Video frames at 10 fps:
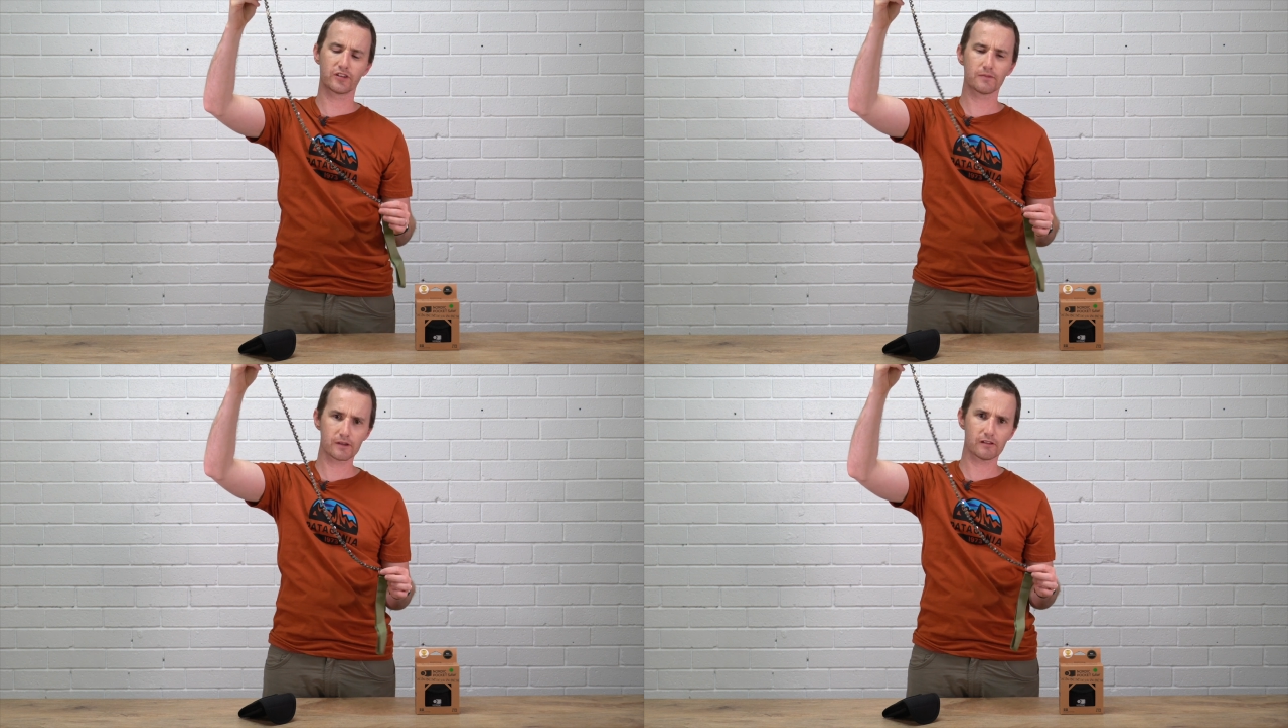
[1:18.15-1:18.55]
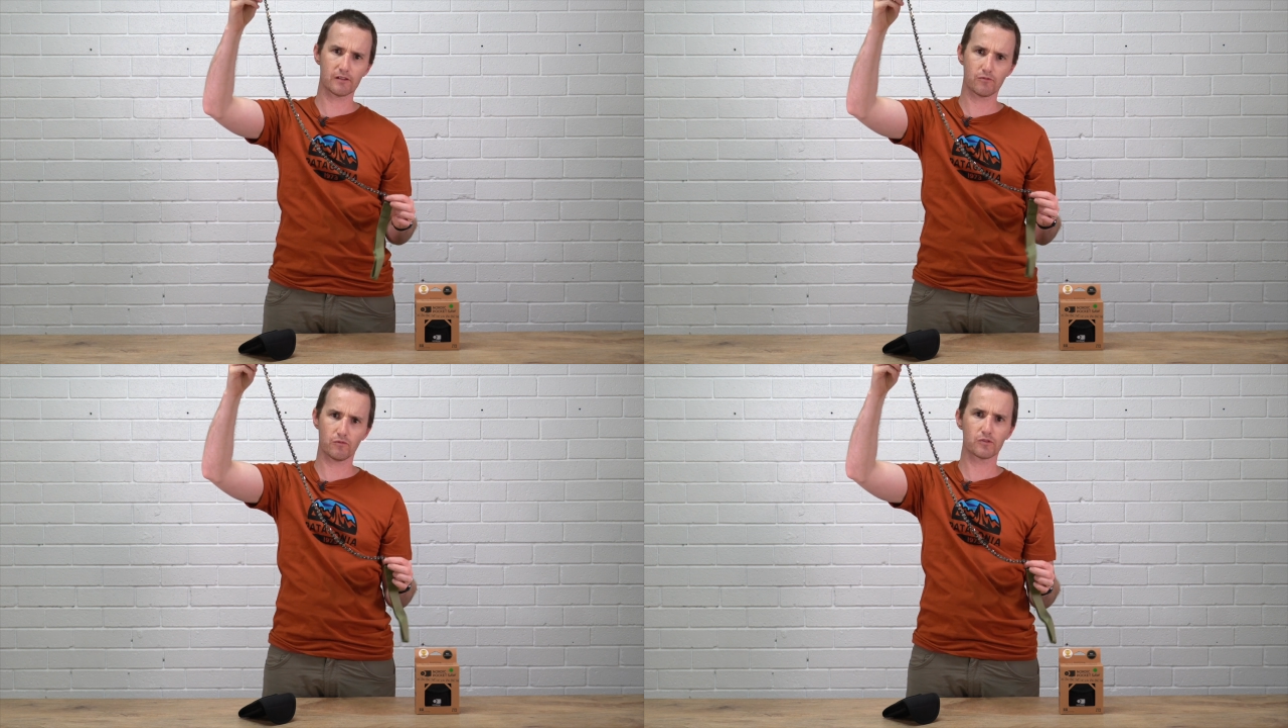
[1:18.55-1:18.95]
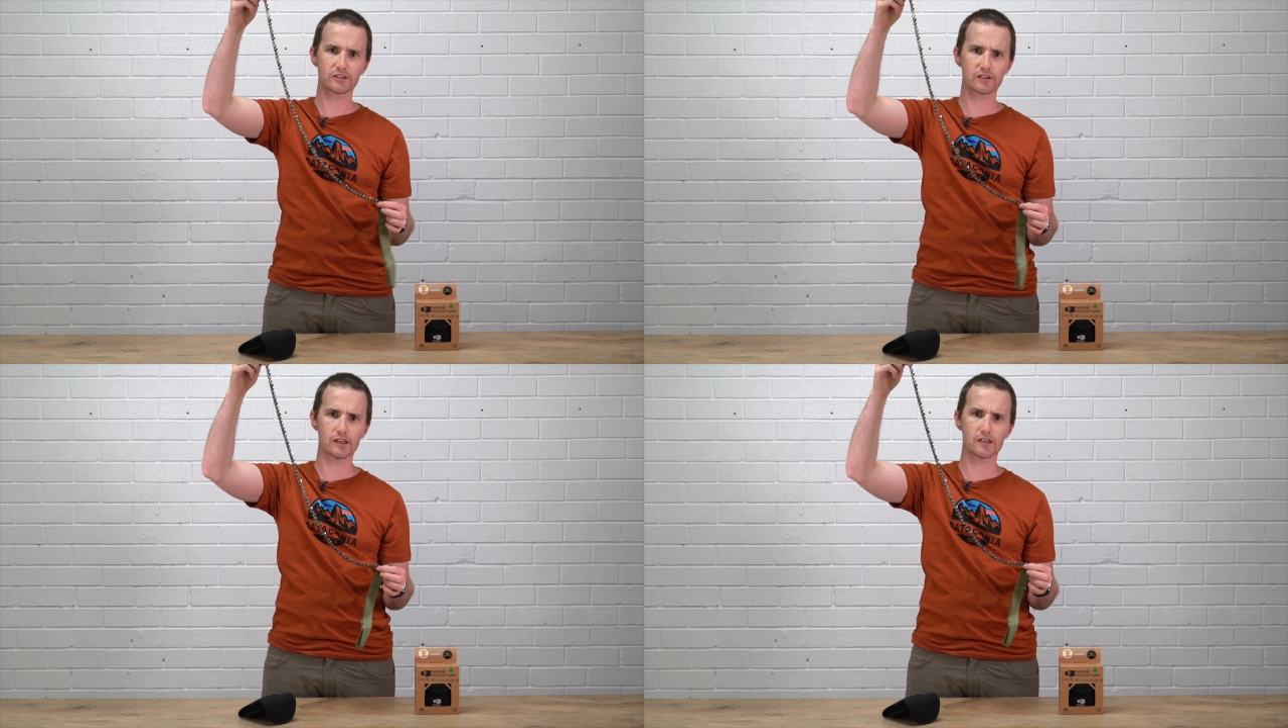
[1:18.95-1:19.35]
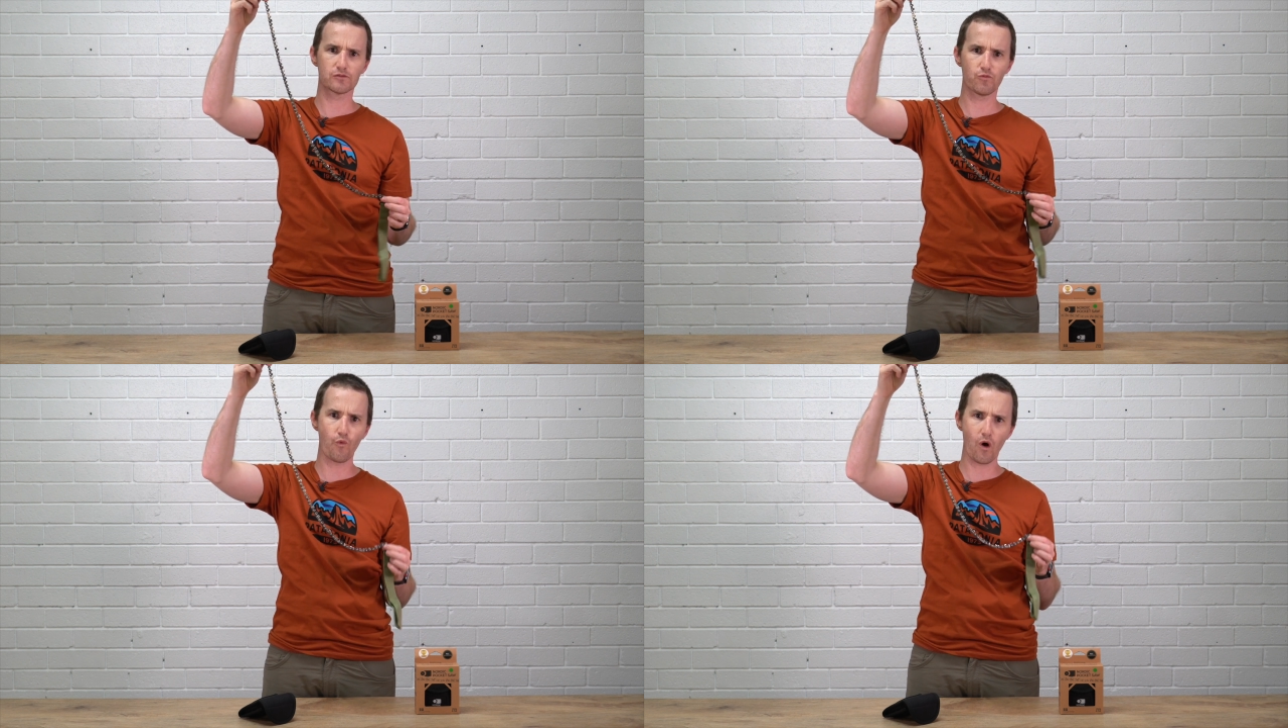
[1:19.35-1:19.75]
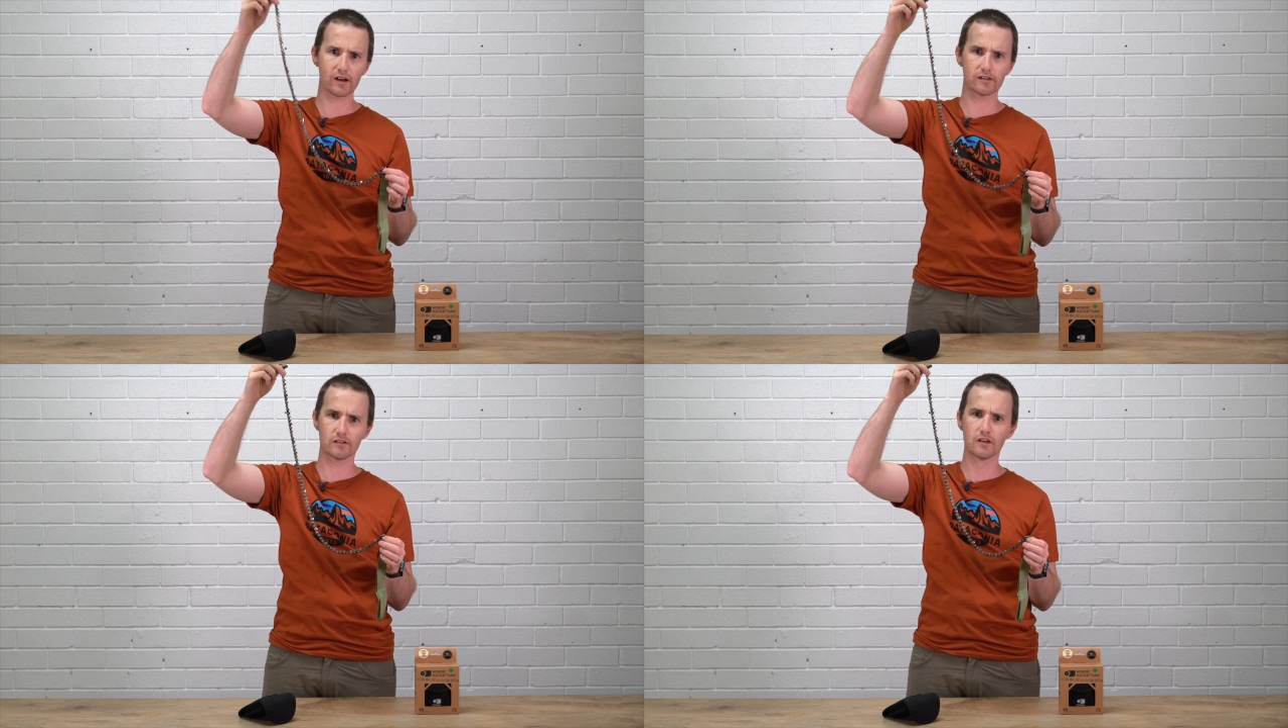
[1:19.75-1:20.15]
Typically what we see is
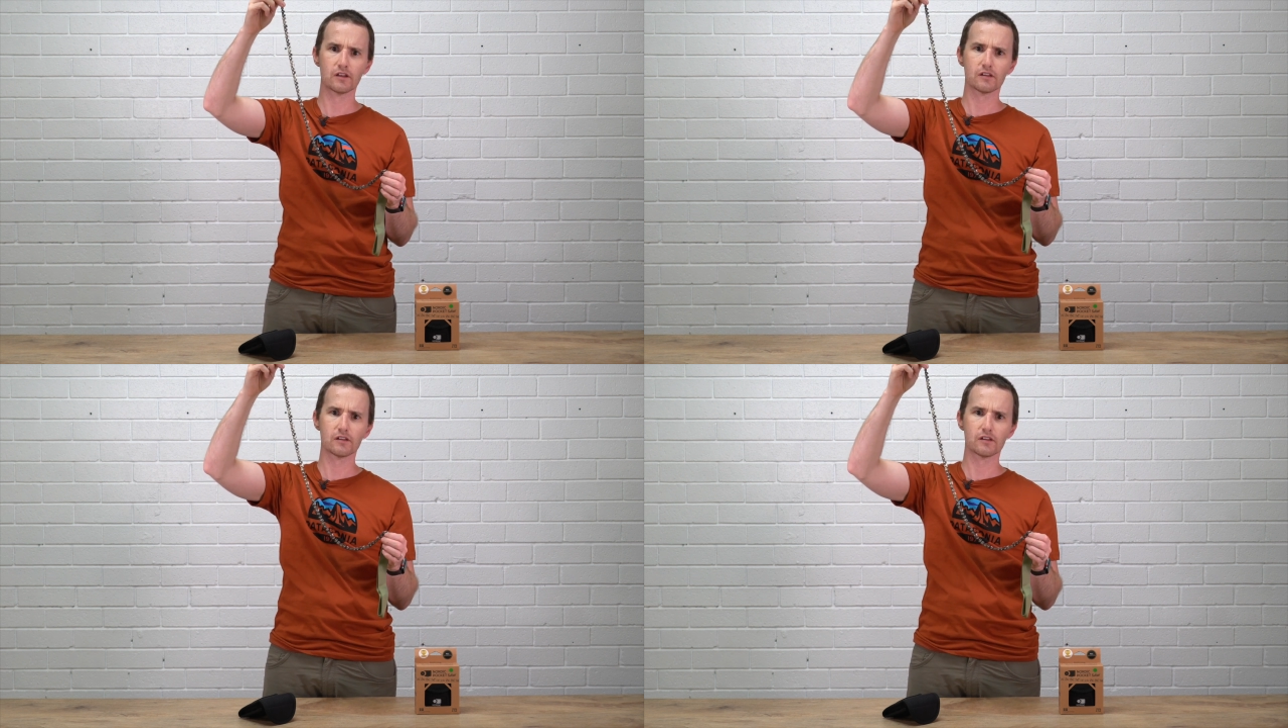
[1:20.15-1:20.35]
one